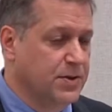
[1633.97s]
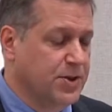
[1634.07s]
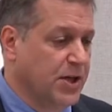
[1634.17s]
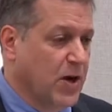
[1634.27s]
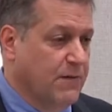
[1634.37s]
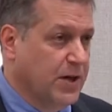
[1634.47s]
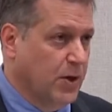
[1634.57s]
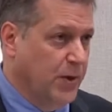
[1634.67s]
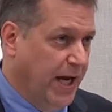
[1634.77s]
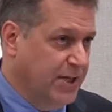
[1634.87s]
geographic
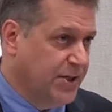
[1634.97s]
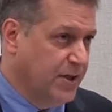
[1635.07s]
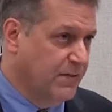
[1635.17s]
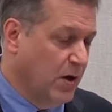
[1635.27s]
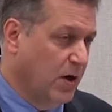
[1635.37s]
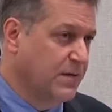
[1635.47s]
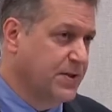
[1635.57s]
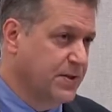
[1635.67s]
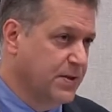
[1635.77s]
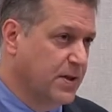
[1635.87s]
location of the
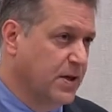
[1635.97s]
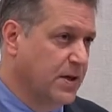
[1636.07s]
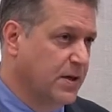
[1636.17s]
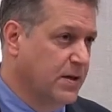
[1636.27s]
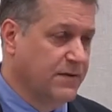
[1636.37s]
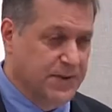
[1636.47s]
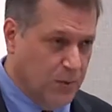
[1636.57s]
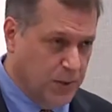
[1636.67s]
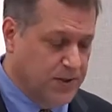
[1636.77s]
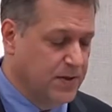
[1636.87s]
harvest, uh, if,
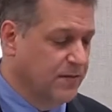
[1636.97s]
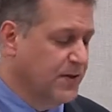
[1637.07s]
it's a wood,